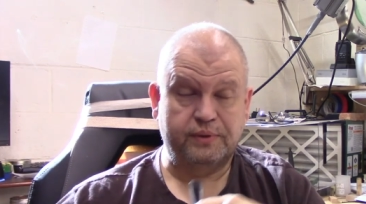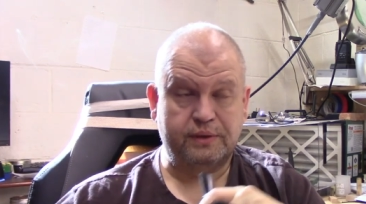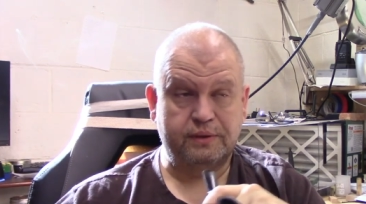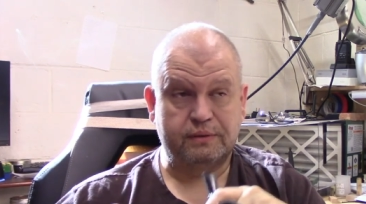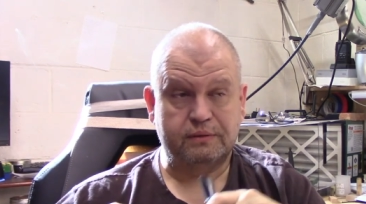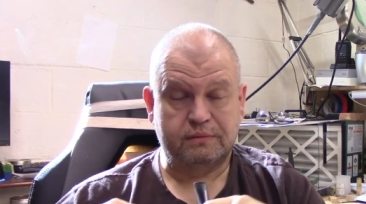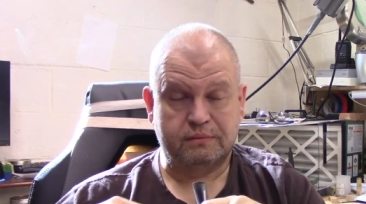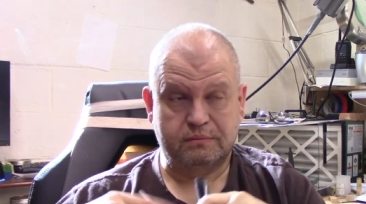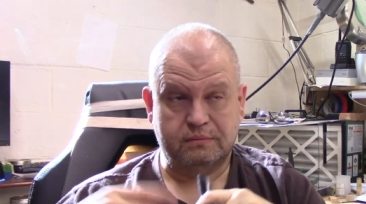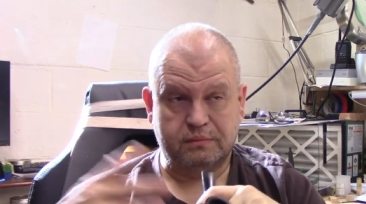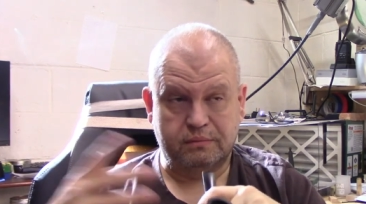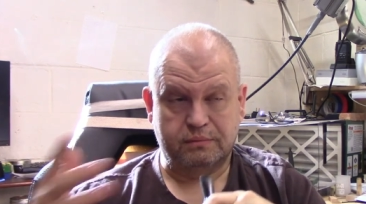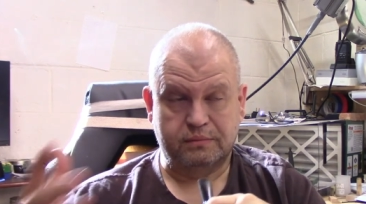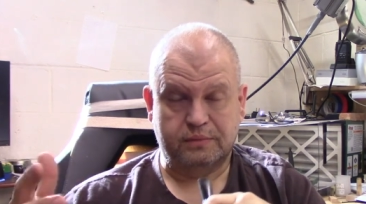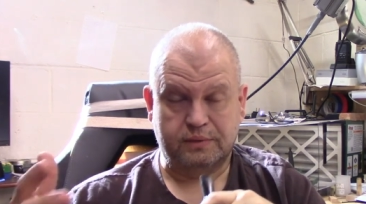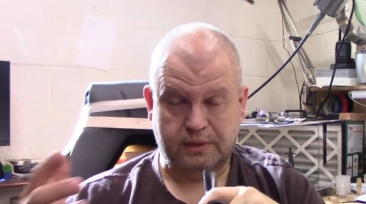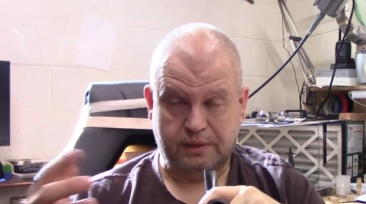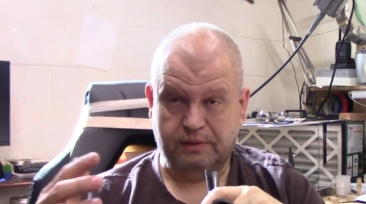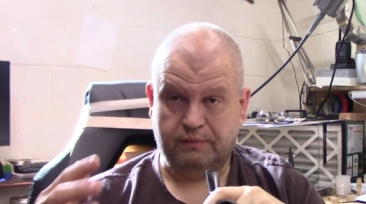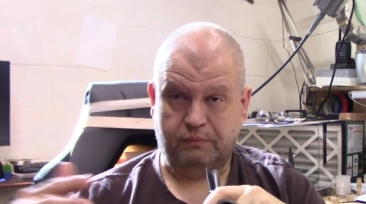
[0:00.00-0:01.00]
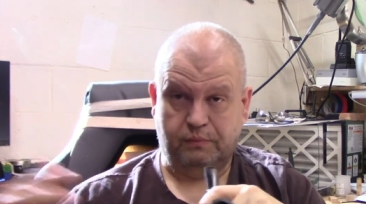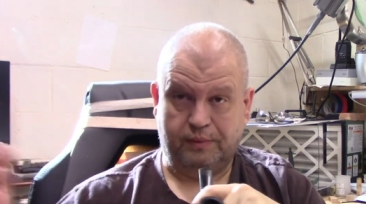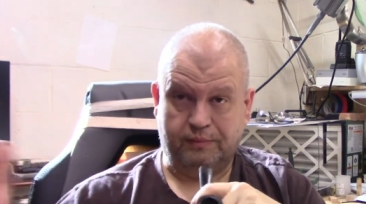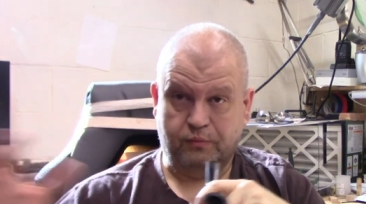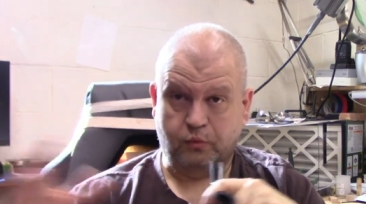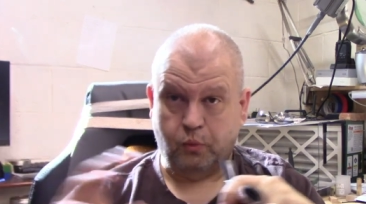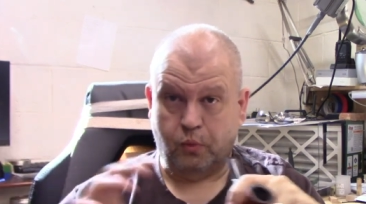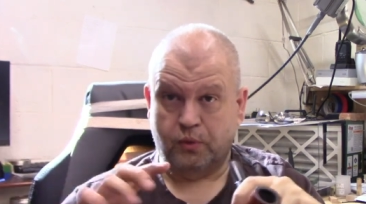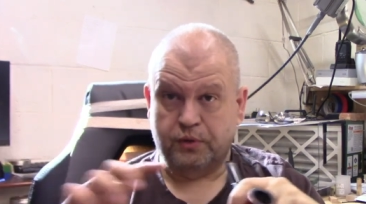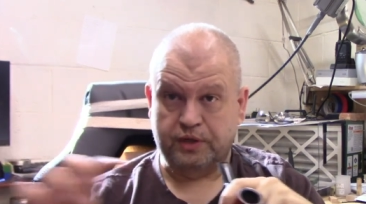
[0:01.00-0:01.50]
And they, I'm
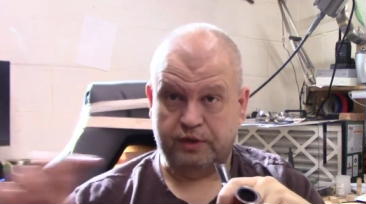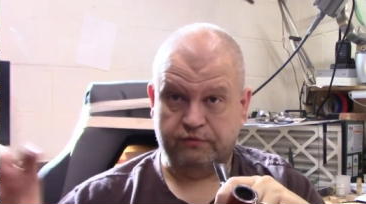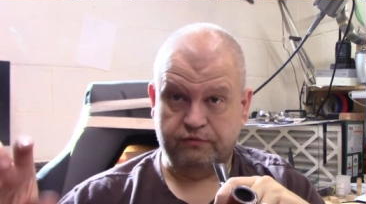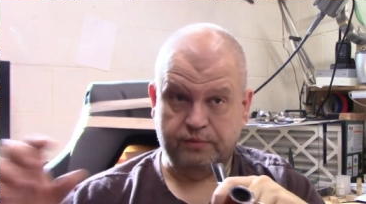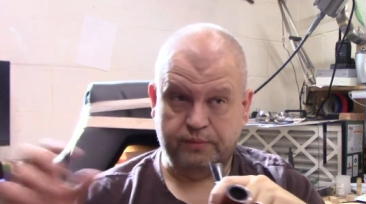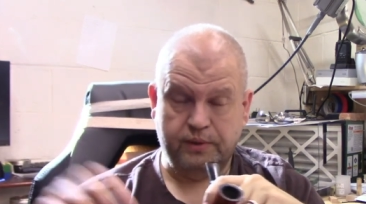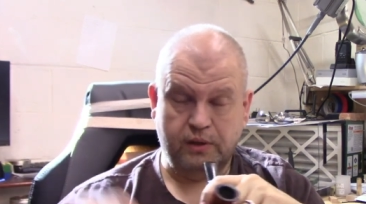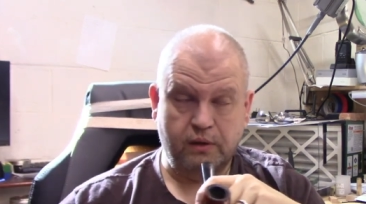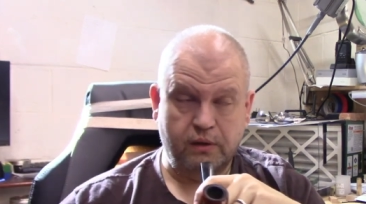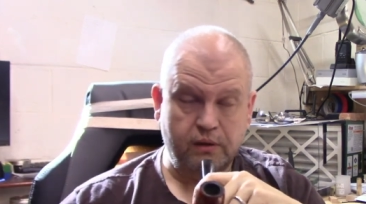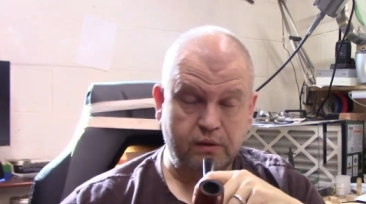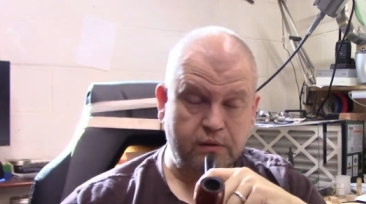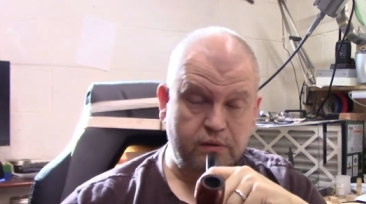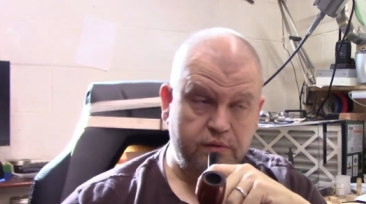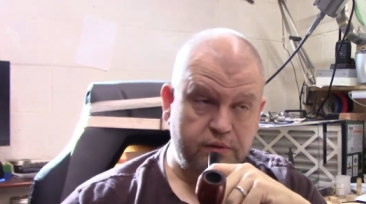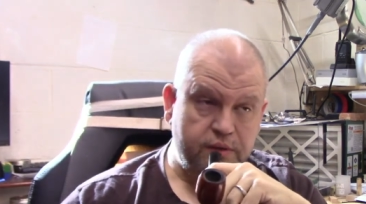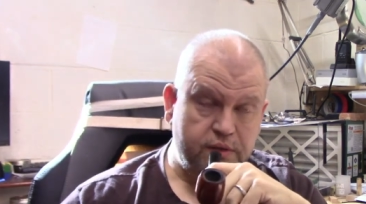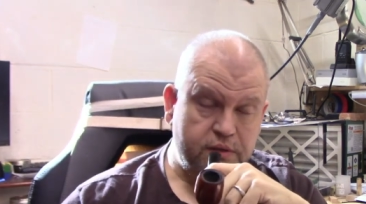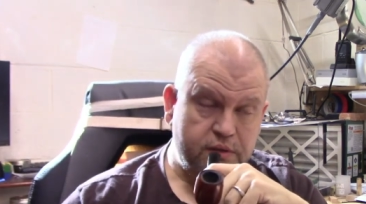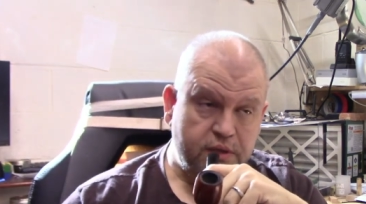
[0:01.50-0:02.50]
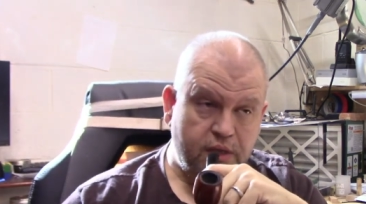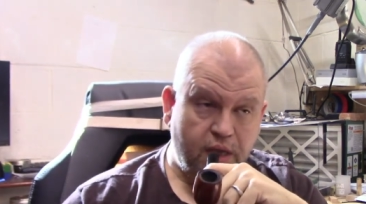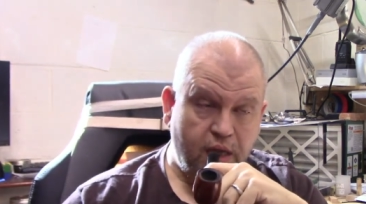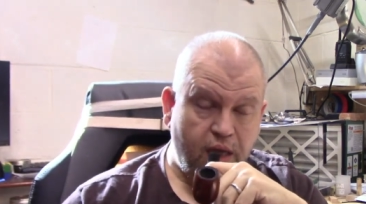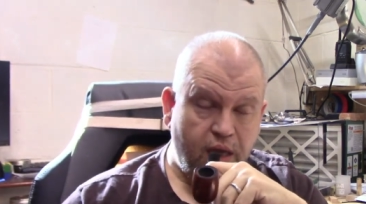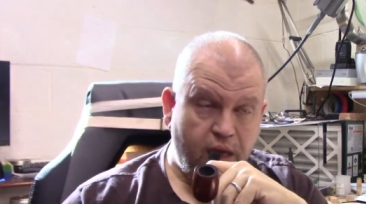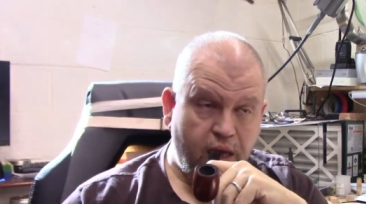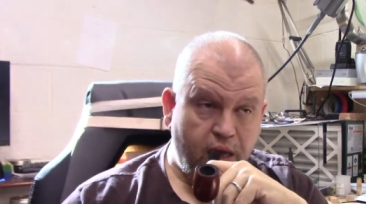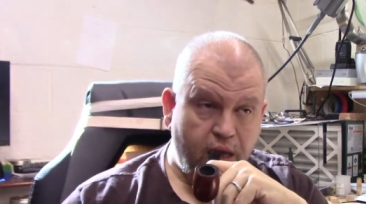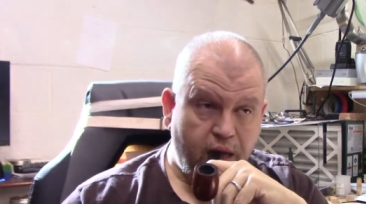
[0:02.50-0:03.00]
quoting from the article.
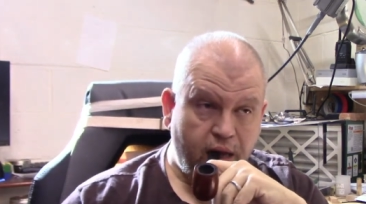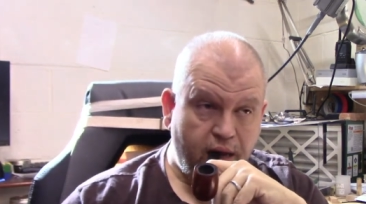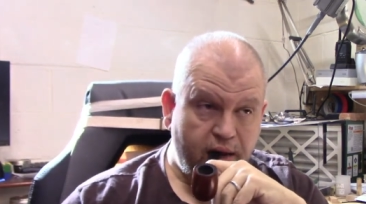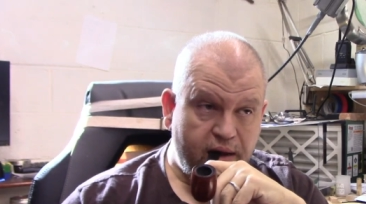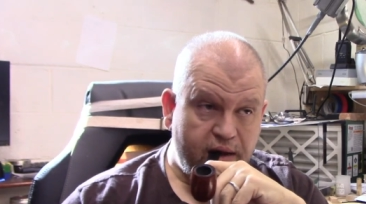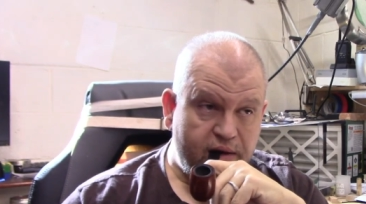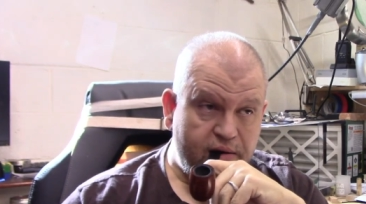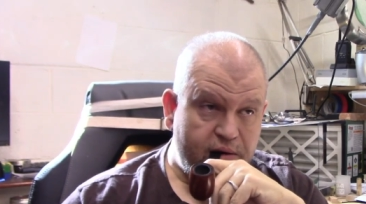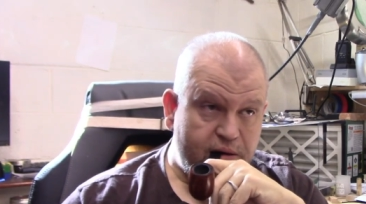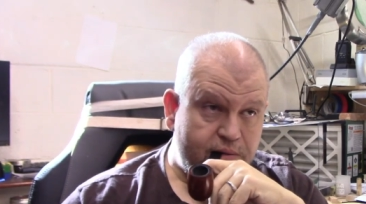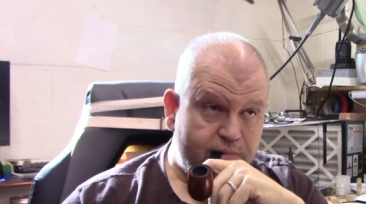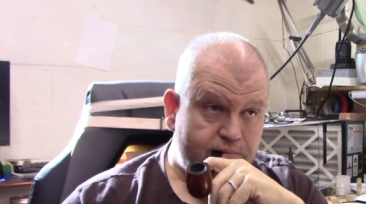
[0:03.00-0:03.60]
And,